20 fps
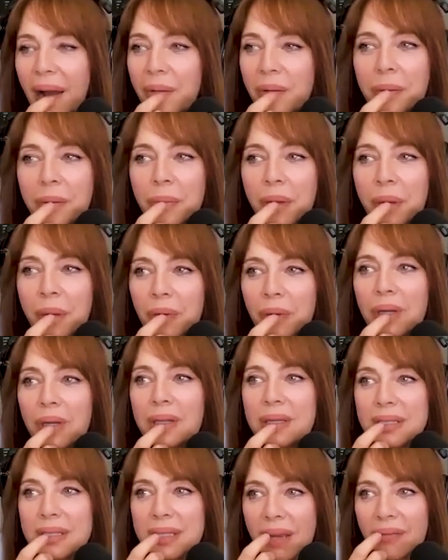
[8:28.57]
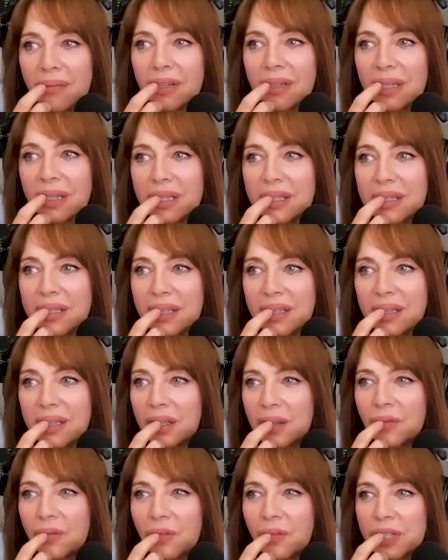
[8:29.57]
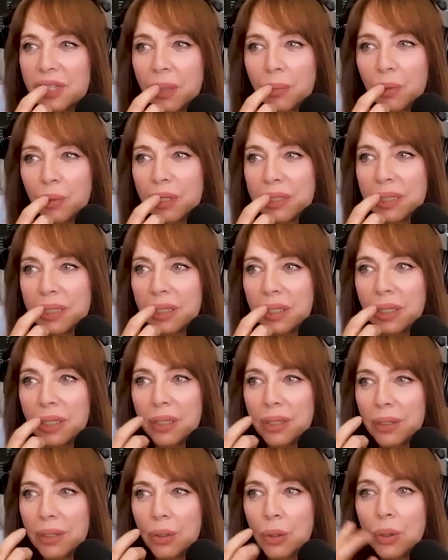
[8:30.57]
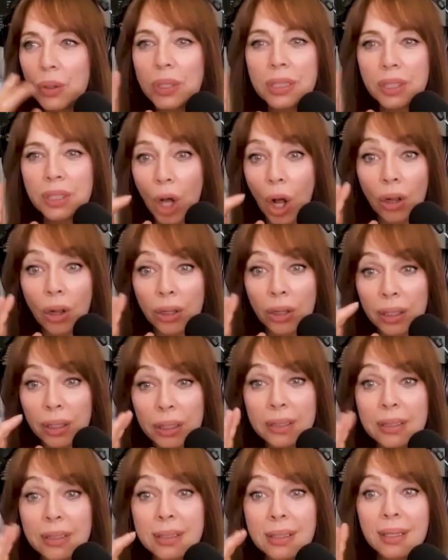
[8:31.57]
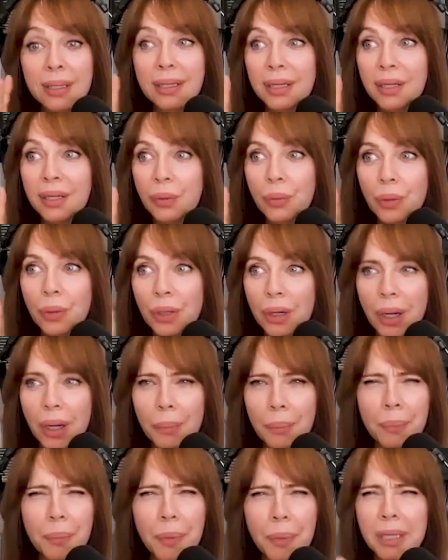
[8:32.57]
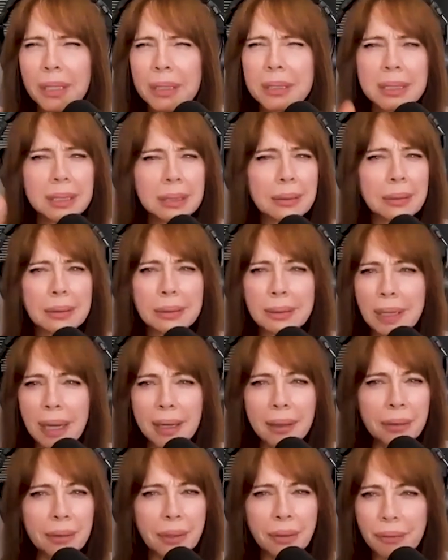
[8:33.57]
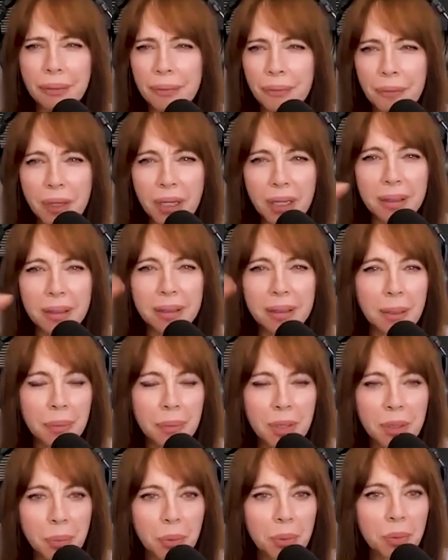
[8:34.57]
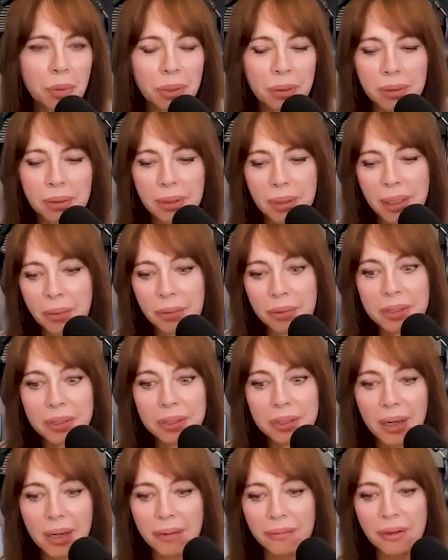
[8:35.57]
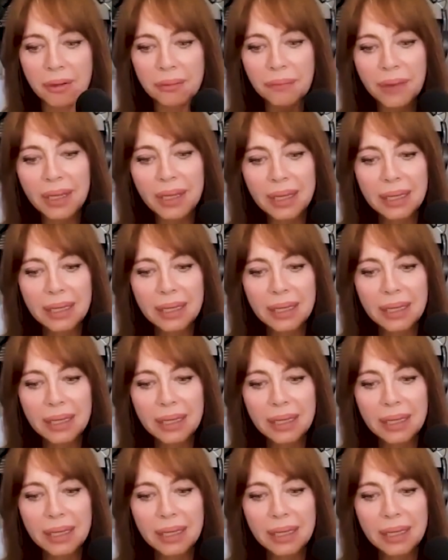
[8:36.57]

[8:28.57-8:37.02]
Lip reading: I remember in the 70s that for some reason nudist colonies were a big deal. I don't know that people were, it was kind of a